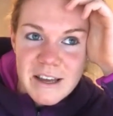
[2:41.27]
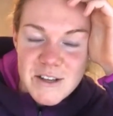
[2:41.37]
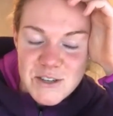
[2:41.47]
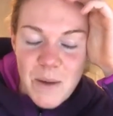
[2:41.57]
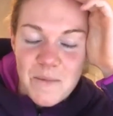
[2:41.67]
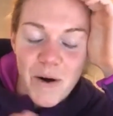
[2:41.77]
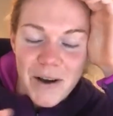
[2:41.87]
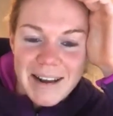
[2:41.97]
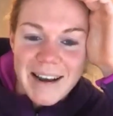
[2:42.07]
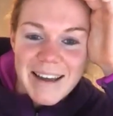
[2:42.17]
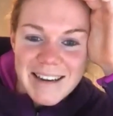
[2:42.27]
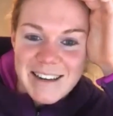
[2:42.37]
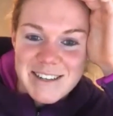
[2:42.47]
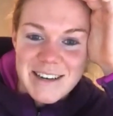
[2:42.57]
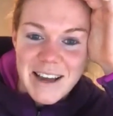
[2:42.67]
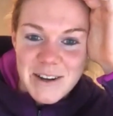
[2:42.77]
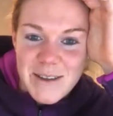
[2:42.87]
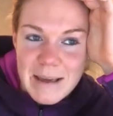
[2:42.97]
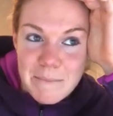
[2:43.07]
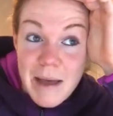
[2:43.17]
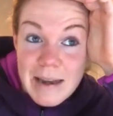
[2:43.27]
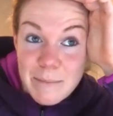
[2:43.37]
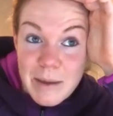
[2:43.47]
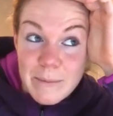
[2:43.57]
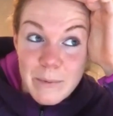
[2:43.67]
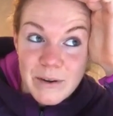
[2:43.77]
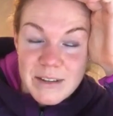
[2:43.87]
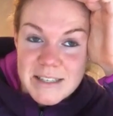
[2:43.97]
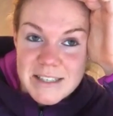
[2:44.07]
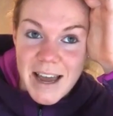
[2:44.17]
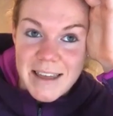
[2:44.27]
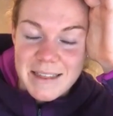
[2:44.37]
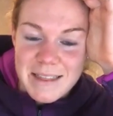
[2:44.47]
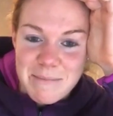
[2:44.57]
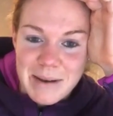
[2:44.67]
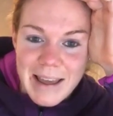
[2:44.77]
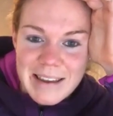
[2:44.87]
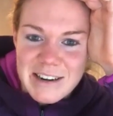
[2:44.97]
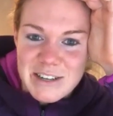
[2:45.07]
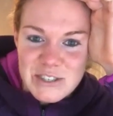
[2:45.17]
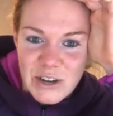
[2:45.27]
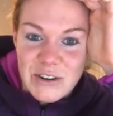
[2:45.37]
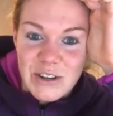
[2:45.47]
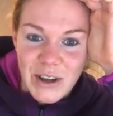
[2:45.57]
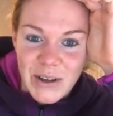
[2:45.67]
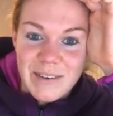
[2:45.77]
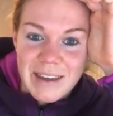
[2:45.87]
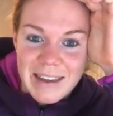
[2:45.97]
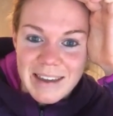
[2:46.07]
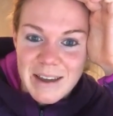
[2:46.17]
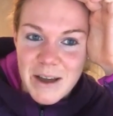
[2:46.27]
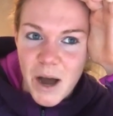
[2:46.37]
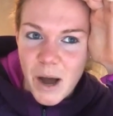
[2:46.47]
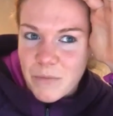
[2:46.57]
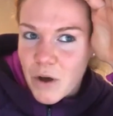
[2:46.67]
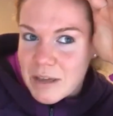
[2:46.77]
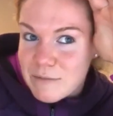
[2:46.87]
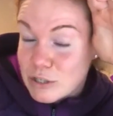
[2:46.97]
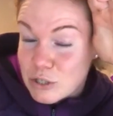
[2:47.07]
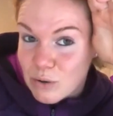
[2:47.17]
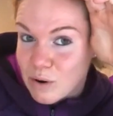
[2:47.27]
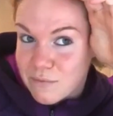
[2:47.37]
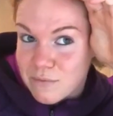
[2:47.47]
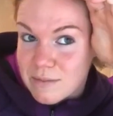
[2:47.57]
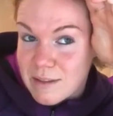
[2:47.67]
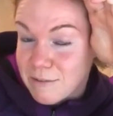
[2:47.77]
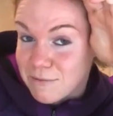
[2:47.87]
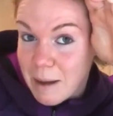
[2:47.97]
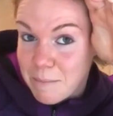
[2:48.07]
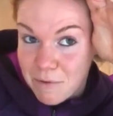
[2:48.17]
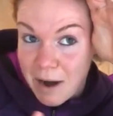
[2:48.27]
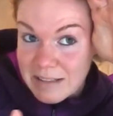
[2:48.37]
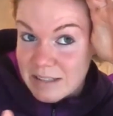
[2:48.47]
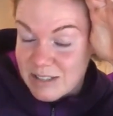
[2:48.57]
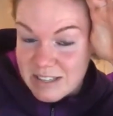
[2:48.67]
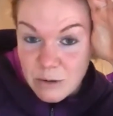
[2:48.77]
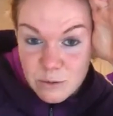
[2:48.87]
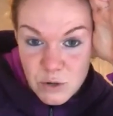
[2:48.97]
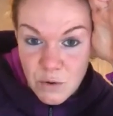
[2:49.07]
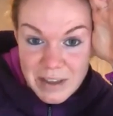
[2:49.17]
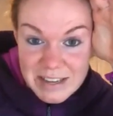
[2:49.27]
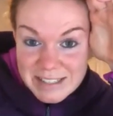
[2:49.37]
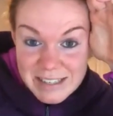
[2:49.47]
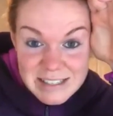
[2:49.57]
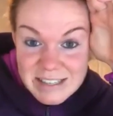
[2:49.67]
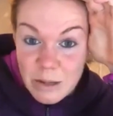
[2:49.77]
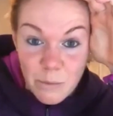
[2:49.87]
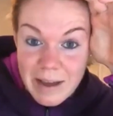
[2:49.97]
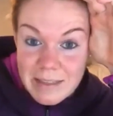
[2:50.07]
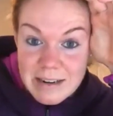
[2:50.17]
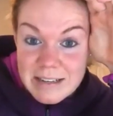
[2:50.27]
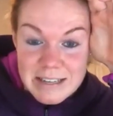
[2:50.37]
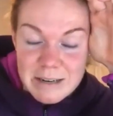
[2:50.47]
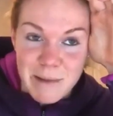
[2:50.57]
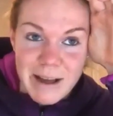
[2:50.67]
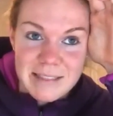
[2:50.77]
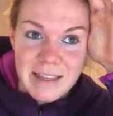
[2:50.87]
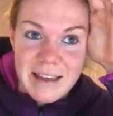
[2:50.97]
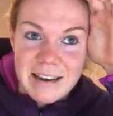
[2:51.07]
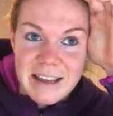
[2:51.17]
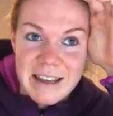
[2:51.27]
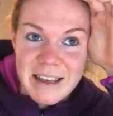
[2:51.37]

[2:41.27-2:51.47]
And so I'm quite glad, actually. I don't think many people can say that they played in a Sondico kit. I'm not even sure if that brand still sort of exists in the way that it did back then.